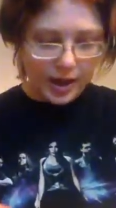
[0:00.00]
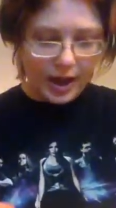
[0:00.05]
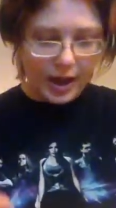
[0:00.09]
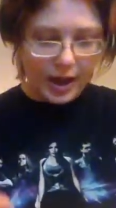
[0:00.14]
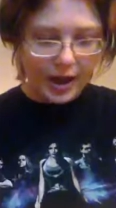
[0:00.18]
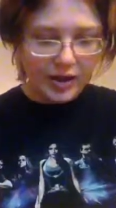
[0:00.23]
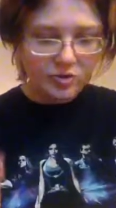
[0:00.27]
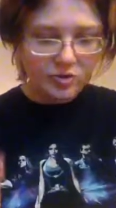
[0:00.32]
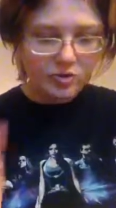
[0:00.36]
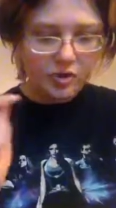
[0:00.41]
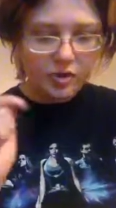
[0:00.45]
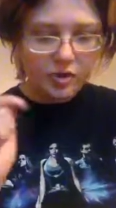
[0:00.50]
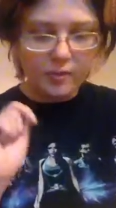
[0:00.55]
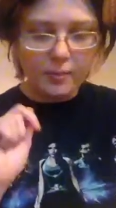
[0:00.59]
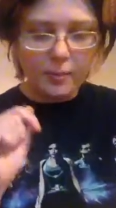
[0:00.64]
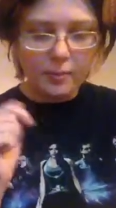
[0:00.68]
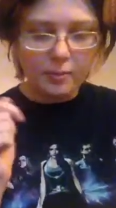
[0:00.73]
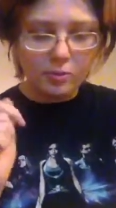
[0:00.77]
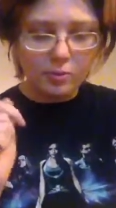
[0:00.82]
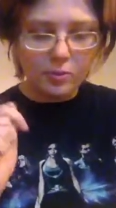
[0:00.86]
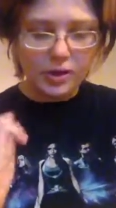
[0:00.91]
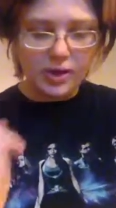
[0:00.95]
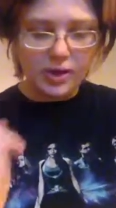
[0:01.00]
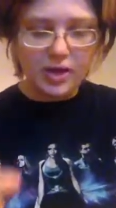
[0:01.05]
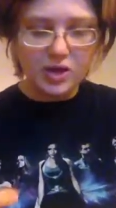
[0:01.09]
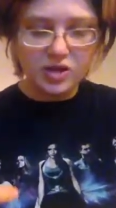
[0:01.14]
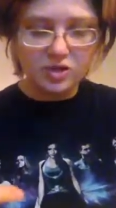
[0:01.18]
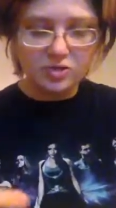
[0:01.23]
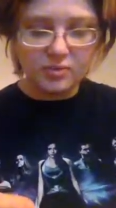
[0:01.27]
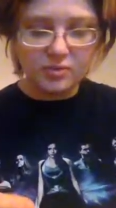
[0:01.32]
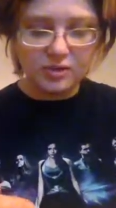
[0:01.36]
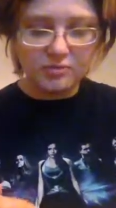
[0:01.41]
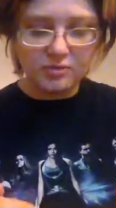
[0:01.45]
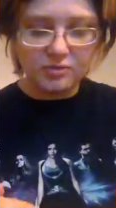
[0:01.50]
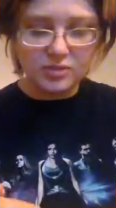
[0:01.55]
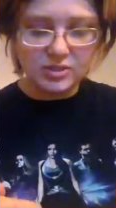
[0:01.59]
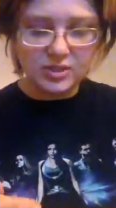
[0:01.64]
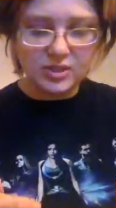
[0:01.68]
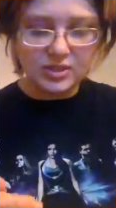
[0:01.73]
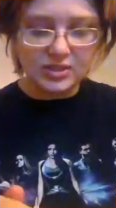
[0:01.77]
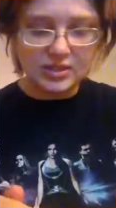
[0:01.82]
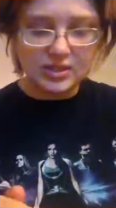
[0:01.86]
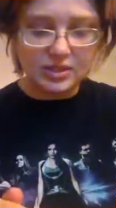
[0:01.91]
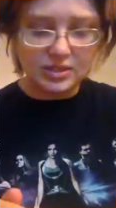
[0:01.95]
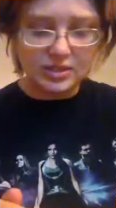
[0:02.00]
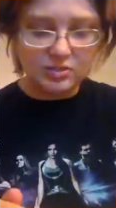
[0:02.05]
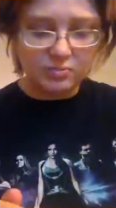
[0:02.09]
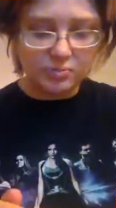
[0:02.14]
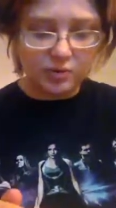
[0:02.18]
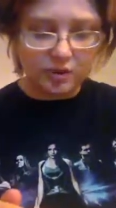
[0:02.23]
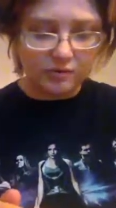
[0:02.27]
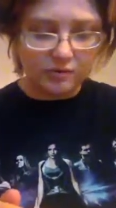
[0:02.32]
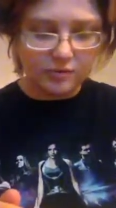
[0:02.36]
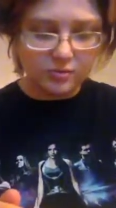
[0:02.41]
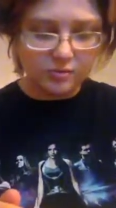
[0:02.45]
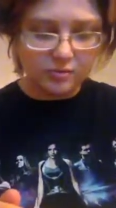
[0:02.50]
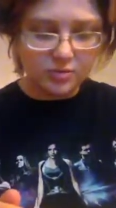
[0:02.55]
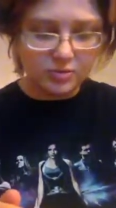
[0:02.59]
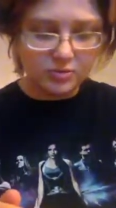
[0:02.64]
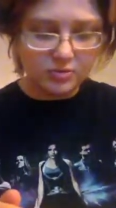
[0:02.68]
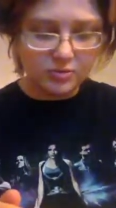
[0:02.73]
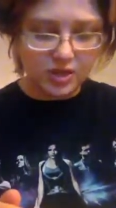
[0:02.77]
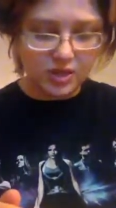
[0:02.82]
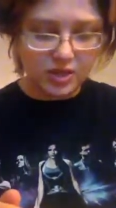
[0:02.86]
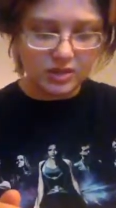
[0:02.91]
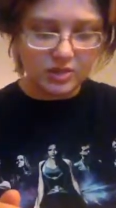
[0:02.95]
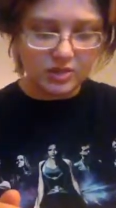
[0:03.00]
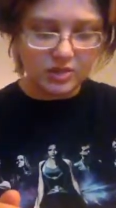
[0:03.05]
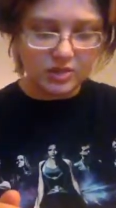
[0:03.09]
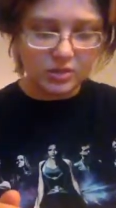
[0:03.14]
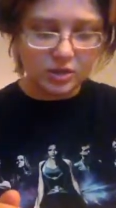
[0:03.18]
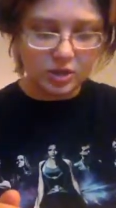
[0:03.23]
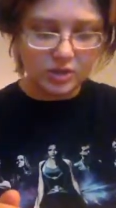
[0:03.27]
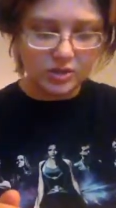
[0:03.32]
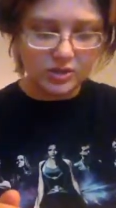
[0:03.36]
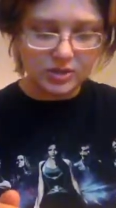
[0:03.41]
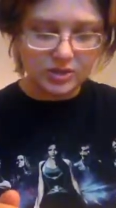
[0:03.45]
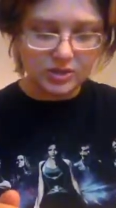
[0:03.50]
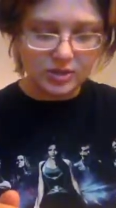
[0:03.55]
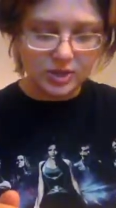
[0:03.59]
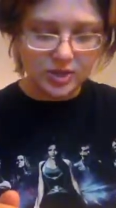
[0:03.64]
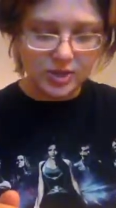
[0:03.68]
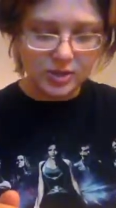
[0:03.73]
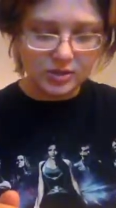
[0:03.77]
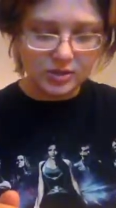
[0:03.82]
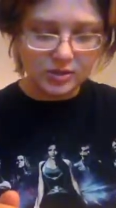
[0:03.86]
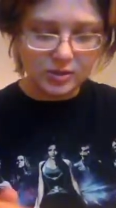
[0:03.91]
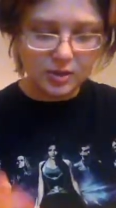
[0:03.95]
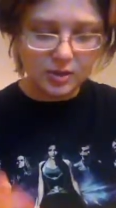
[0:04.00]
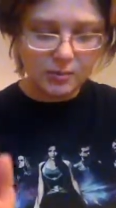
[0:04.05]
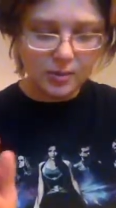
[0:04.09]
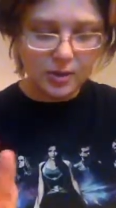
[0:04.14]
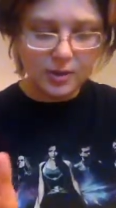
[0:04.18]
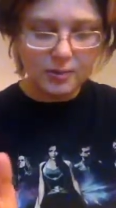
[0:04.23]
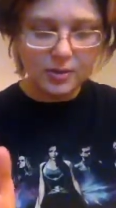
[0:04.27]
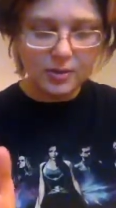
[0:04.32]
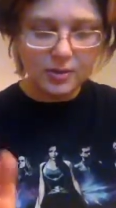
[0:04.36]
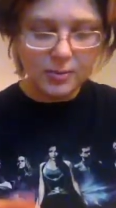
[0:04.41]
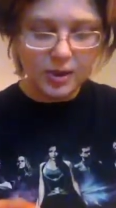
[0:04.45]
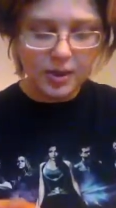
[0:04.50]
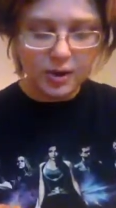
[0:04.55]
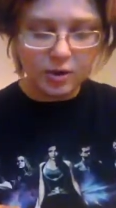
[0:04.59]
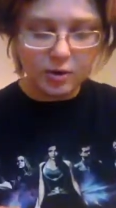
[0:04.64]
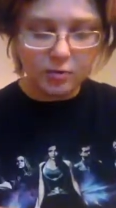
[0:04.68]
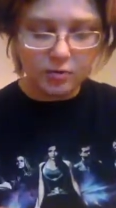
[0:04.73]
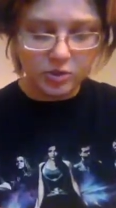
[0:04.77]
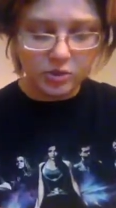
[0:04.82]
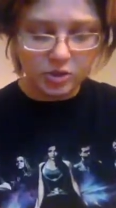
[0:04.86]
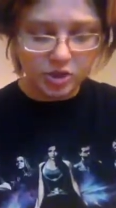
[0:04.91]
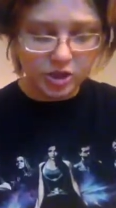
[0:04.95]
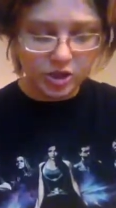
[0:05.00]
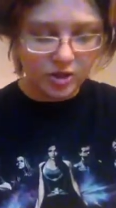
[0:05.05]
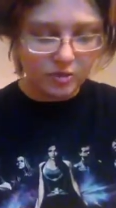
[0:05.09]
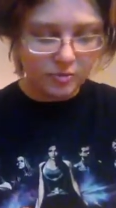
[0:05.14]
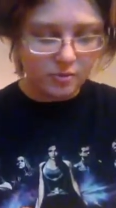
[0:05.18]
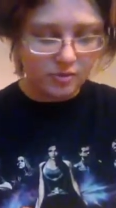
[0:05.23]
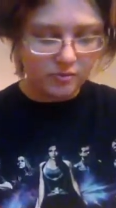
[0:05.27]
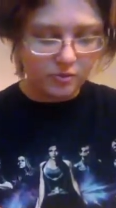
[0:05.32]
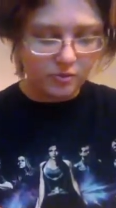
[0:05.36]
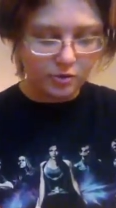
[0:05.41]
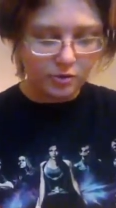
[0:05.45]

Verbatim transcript: I do not remember what occasioned my first essays into proverbs, says, taws, and sayings. It may have been the mayor once chiding me for